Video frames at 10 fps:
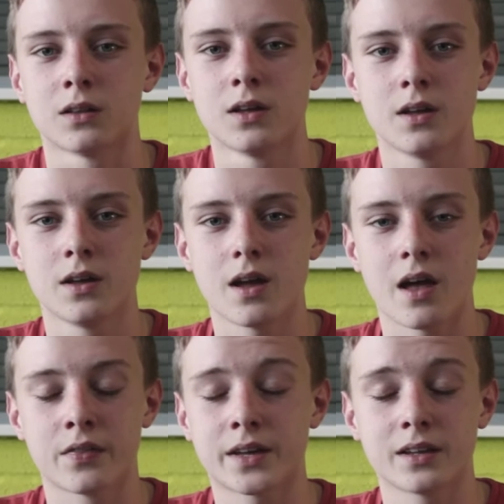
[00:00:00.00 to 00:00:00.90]
well.
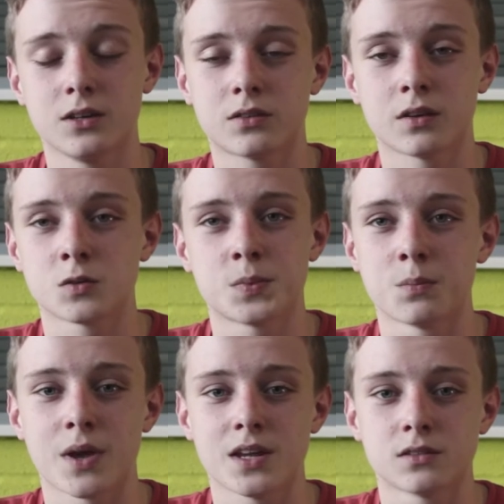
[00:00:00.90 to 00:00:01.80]
And the Canley Theatre has
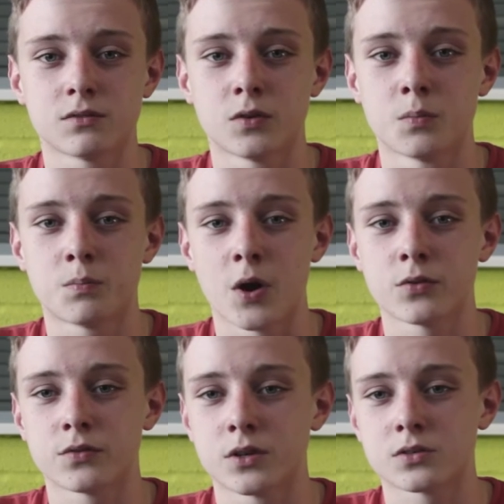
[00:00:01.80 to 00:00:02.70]
been amazing for
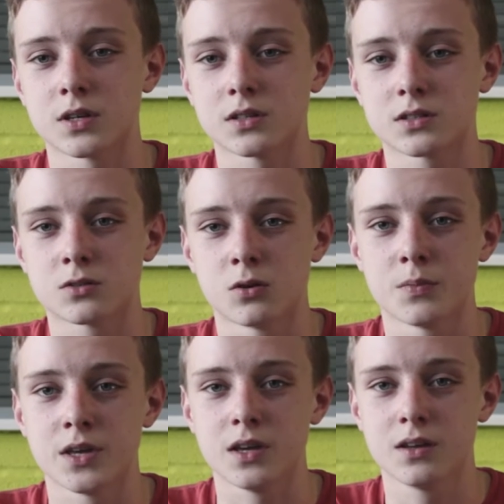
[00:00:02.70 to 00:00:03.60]
both of those things. It's
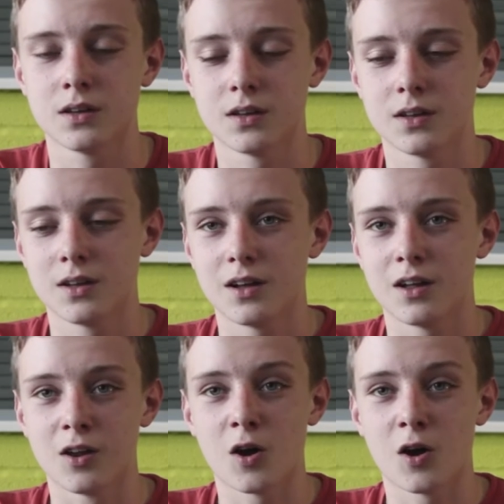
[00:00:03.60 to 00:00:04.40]
taught me a